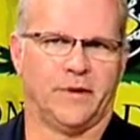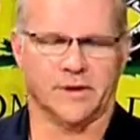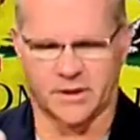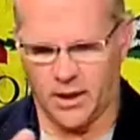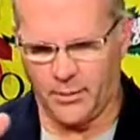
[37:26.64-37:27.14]

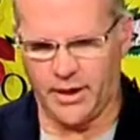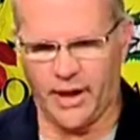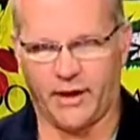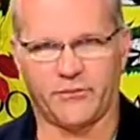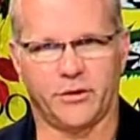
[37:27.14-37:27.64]
is coming
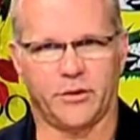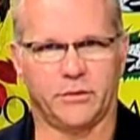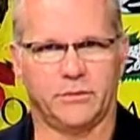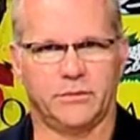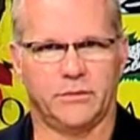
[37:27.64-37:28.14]
after
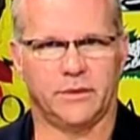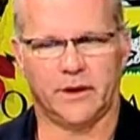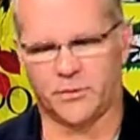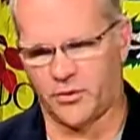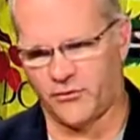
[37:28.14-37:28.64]
you,
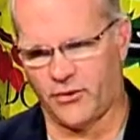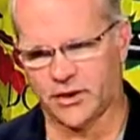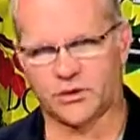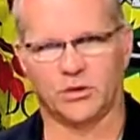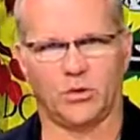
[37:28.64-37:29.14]
and the
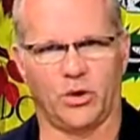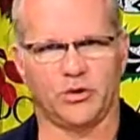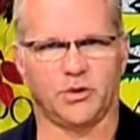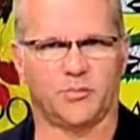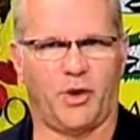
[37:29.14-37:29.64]
Professional
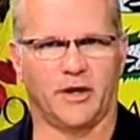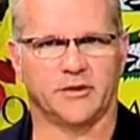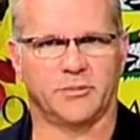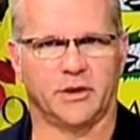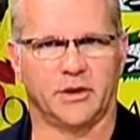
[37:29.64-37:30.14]
Lawyers
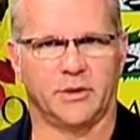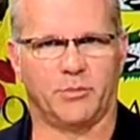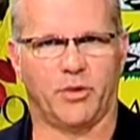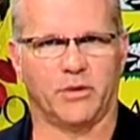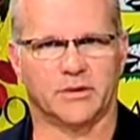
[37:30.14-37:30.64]
Responsibility
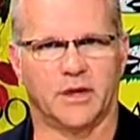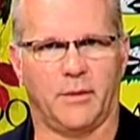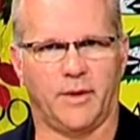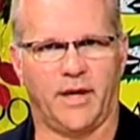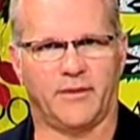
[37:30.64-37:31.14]
Board is
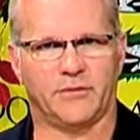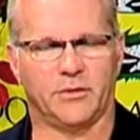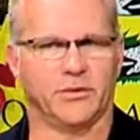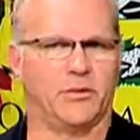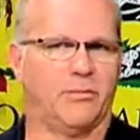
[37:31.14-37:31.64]
coming after
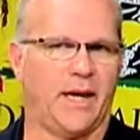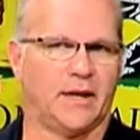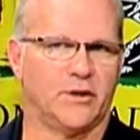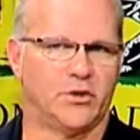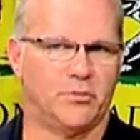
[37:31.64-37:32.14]
you, and they're
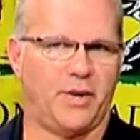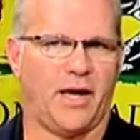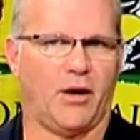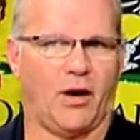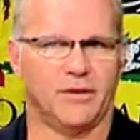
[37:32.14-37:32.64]
making you
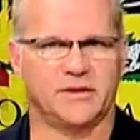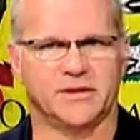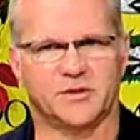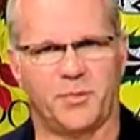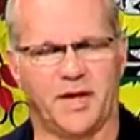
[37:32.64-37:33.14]
pay all these
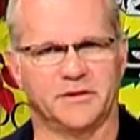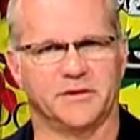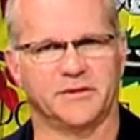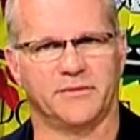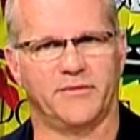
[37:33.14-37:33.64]

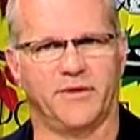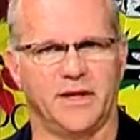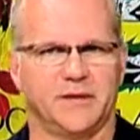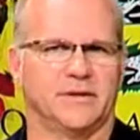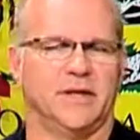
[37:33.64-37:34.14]
expenses and
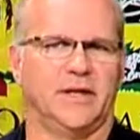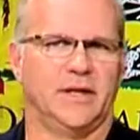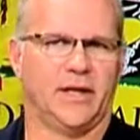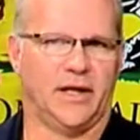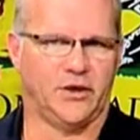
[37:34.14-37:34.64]
fees,
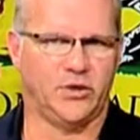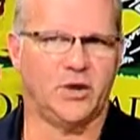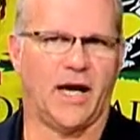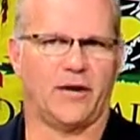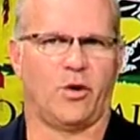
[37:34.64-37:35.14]
and you
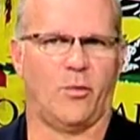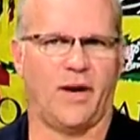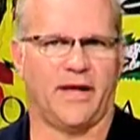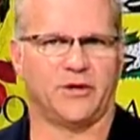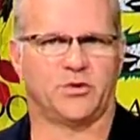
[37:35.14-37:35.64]
got to go
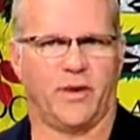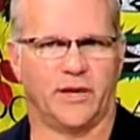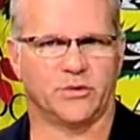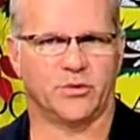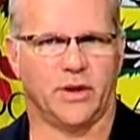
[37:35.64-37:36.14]
by the
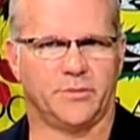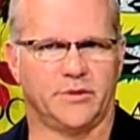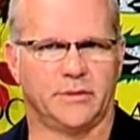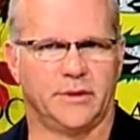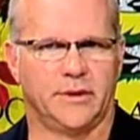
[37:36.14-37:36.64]
transcripts.